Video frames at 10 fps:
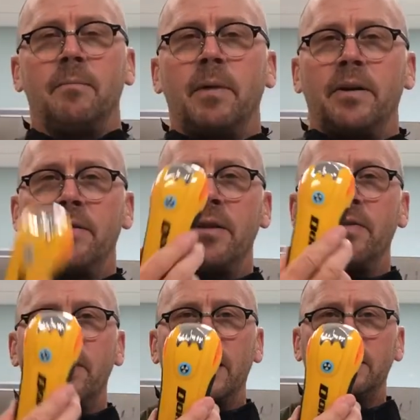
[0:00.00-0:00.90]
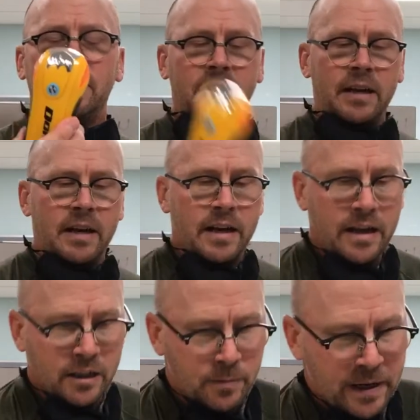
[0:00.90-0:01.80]
better than this
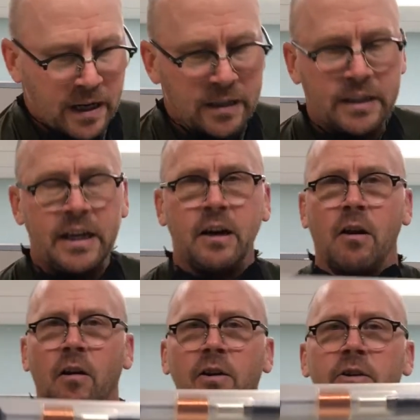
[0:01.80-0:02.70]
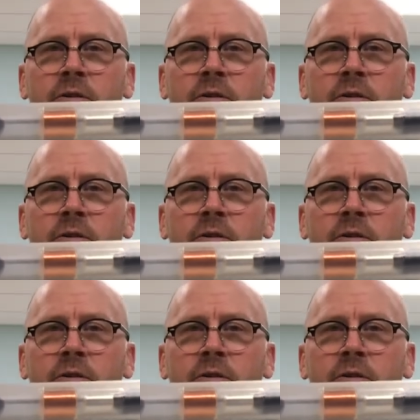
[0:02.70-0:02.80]
is because here you